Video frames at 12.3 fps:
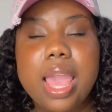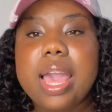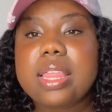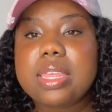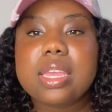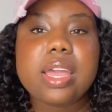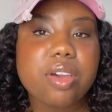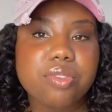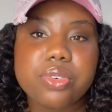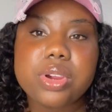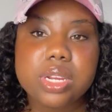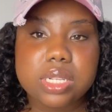I think I've
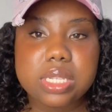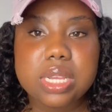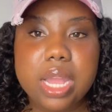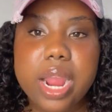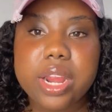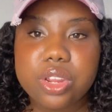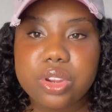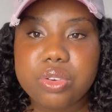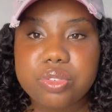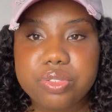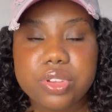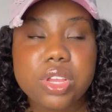worked hard
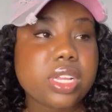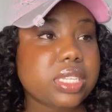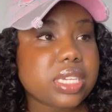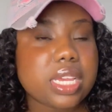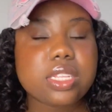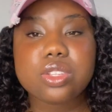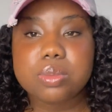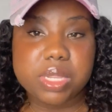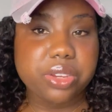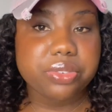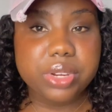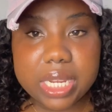enough to get
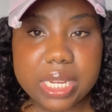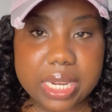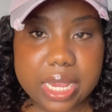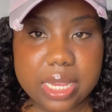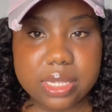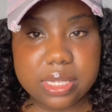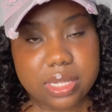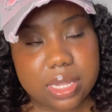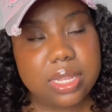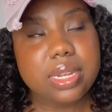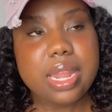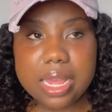something really nice
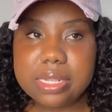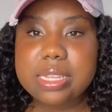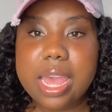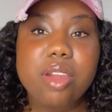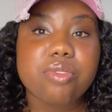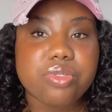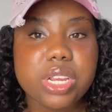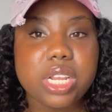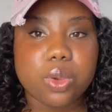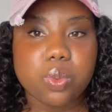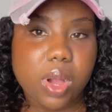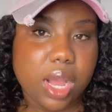that I
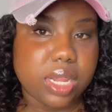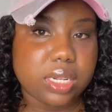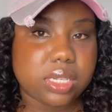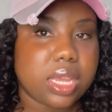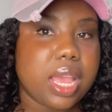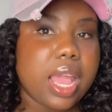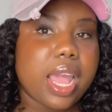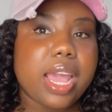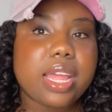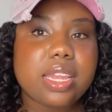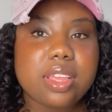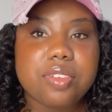really want.
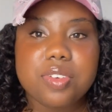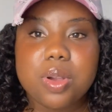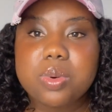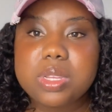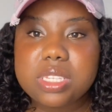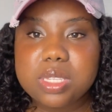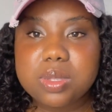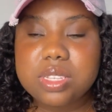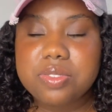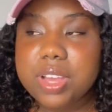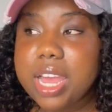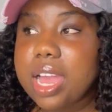And if
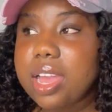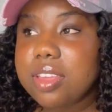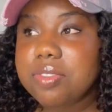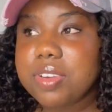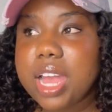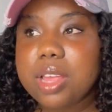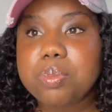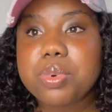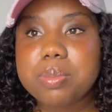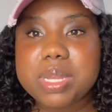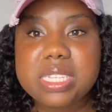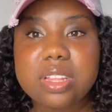I had put
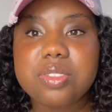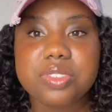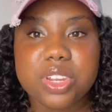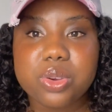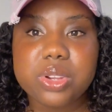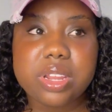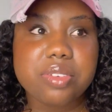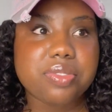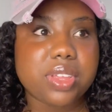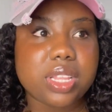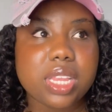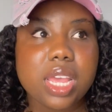myself in a Honda
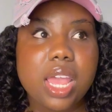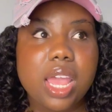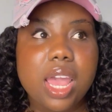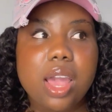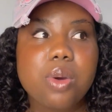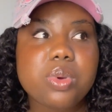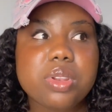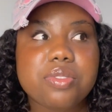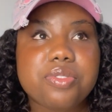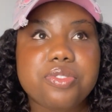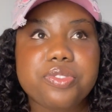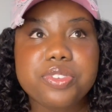Fit, I wouldn't
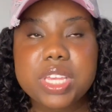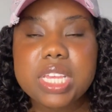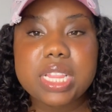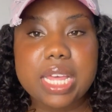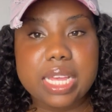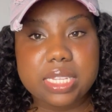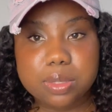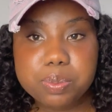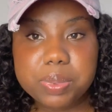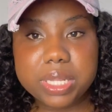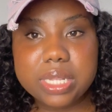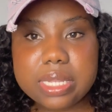feel as
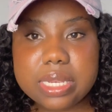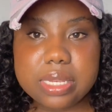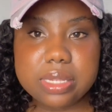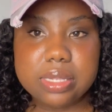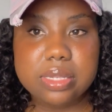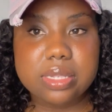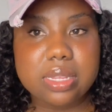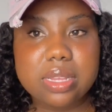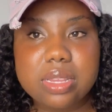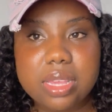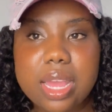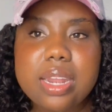pleased.
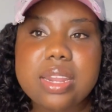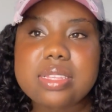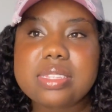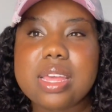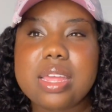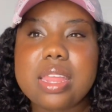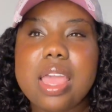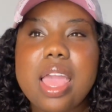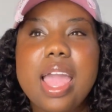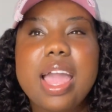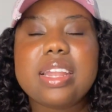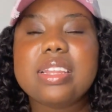You understand?
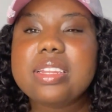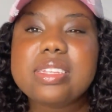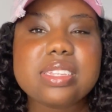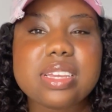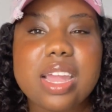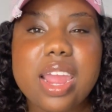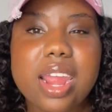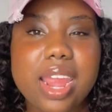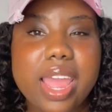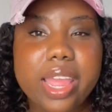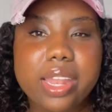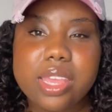And the little car
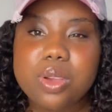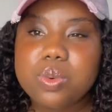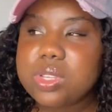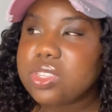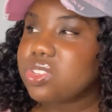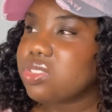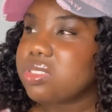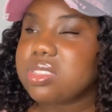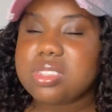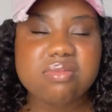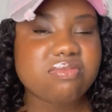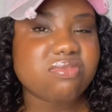idea was
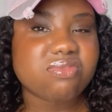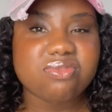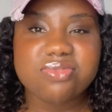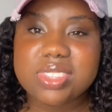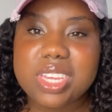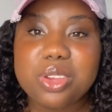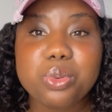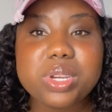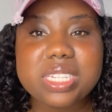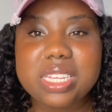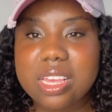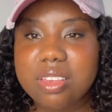just, it
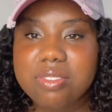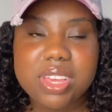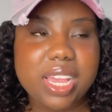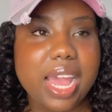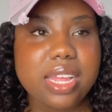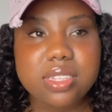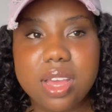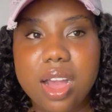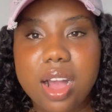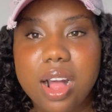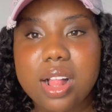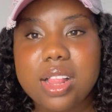wasn't giving at
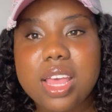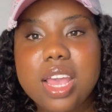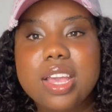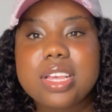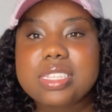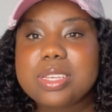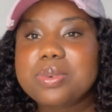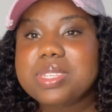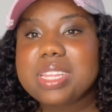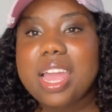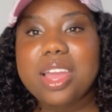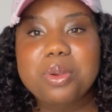all. So I was
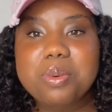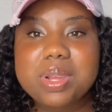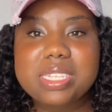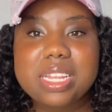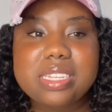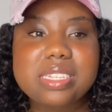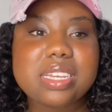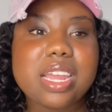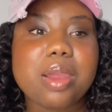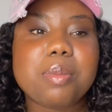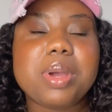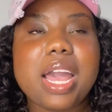like, I don't want a little
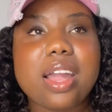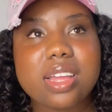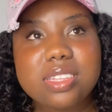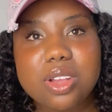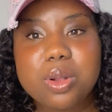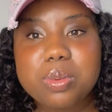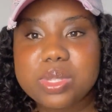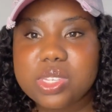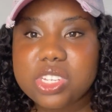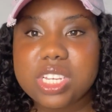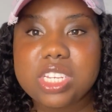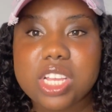car. But I got a couple
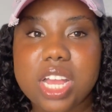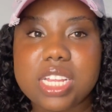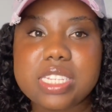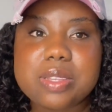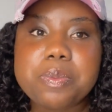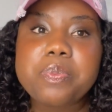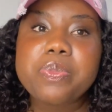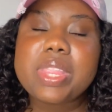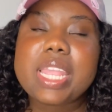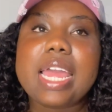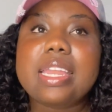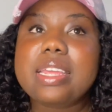suggestions.
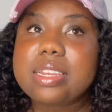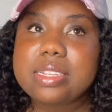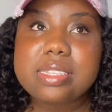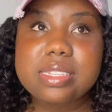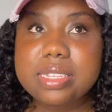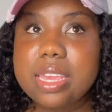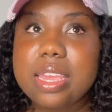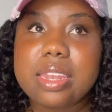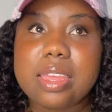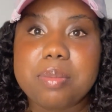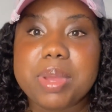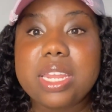I didn't take
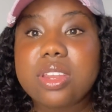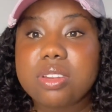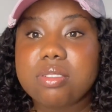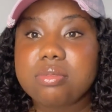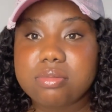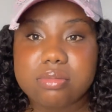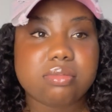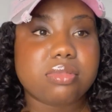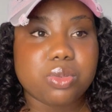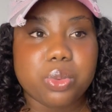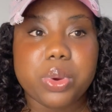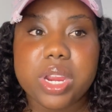them. I didn't
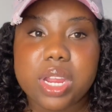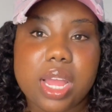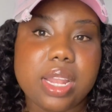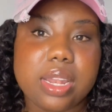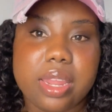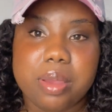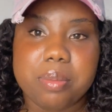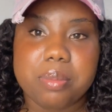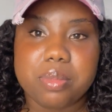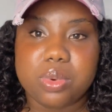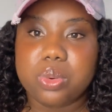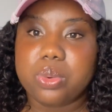work on
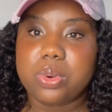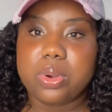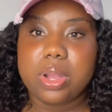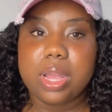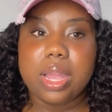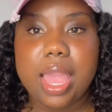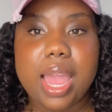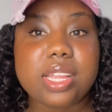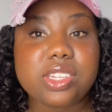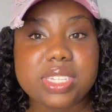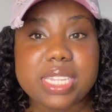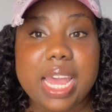them though. I
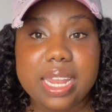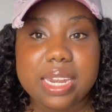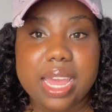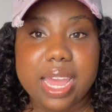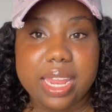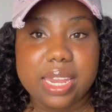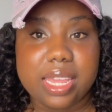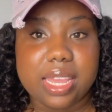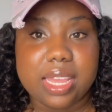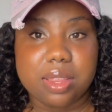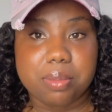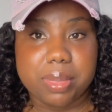just had the idea
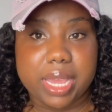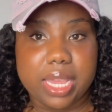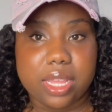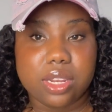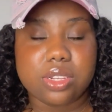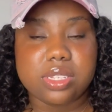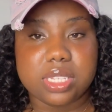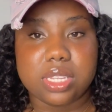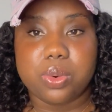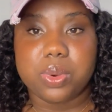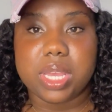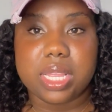in mind to say,
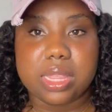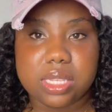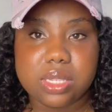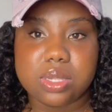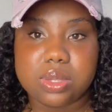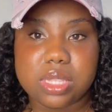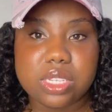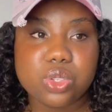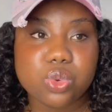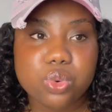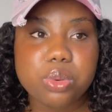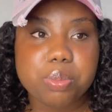okay,
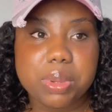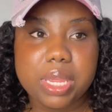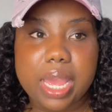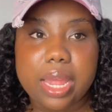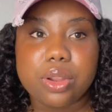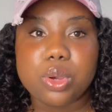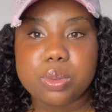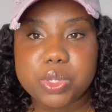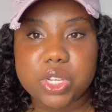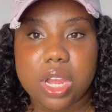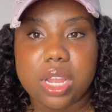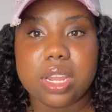this could be an
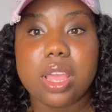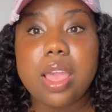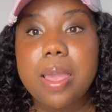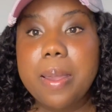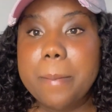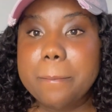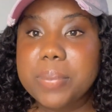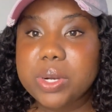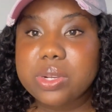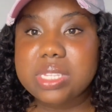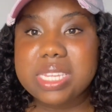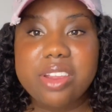option,
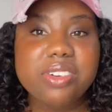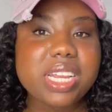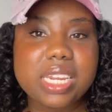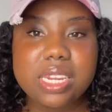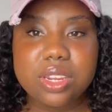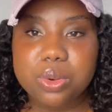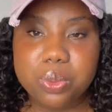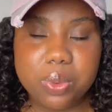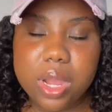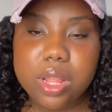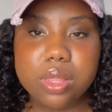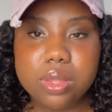but I really didn't
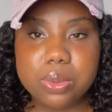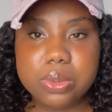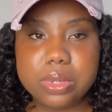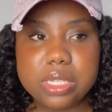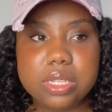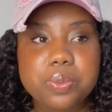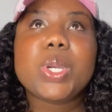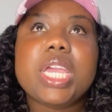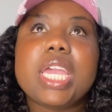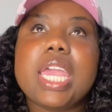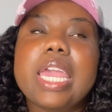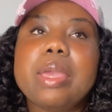want those.
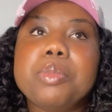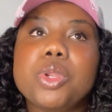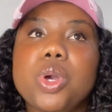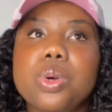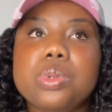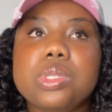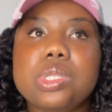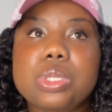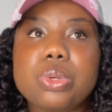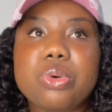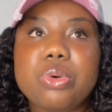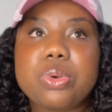It came down
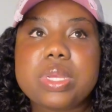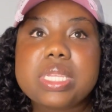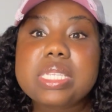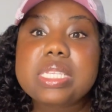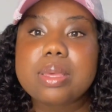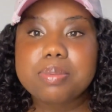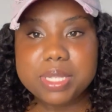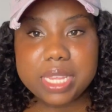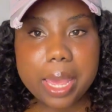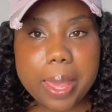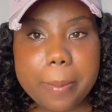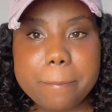to
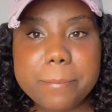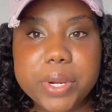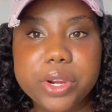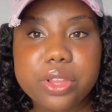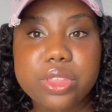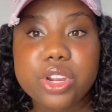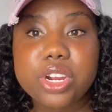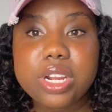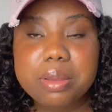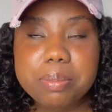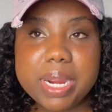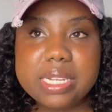September, the
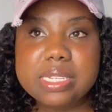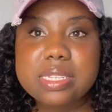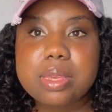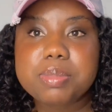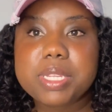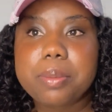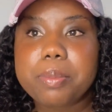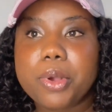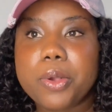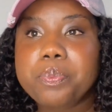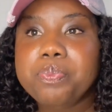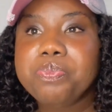early part of September.